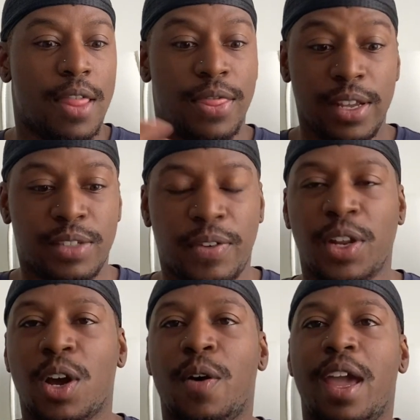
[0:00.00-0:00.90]
This
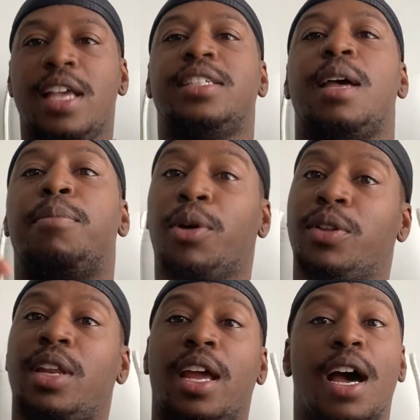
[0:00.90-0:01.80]
video is a
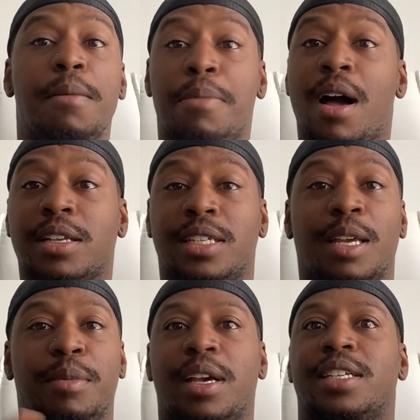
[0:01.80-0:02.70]
birthday
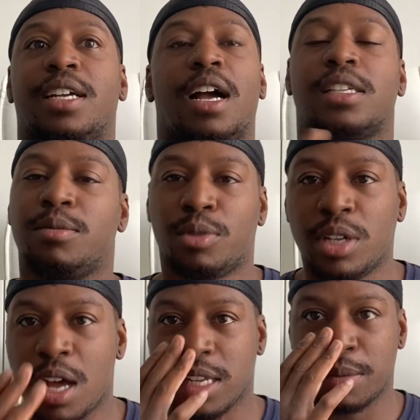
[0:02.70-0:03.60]
unboxing because I got some
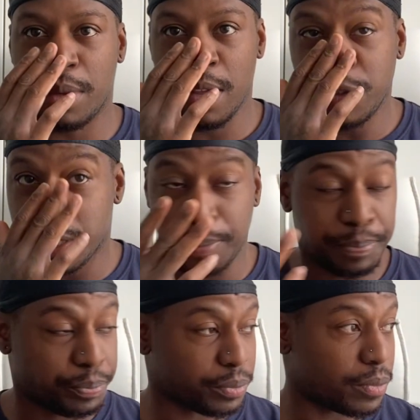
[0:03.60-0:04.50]
really awesome gifts,
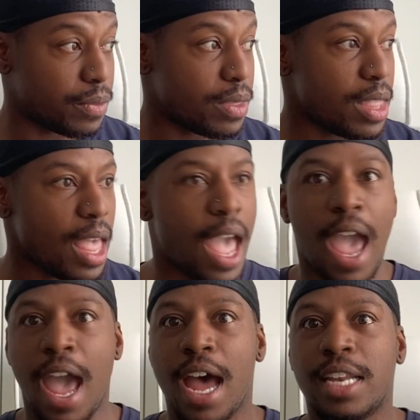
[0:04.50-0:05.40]

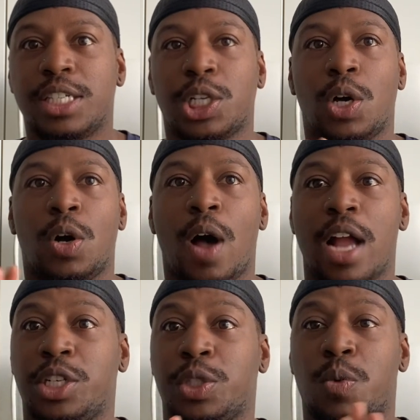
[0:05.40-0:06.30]
and so I
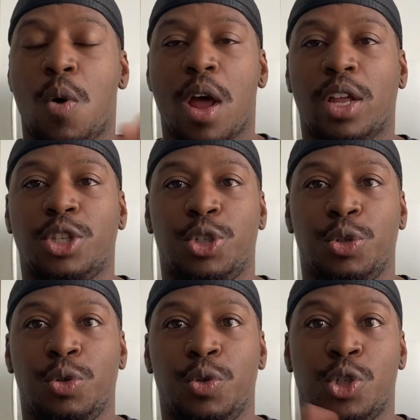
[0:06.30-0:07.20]
just wanted
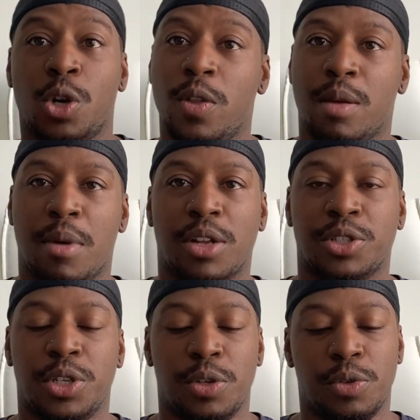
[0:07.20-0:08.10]
to show them all
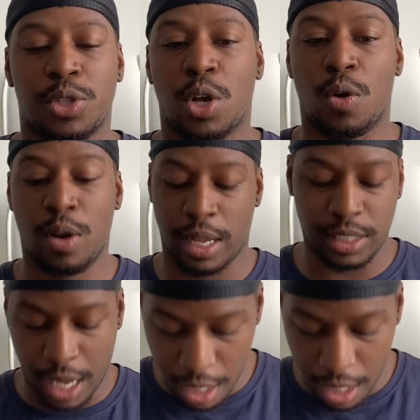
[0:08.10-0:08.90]
to you. So let's get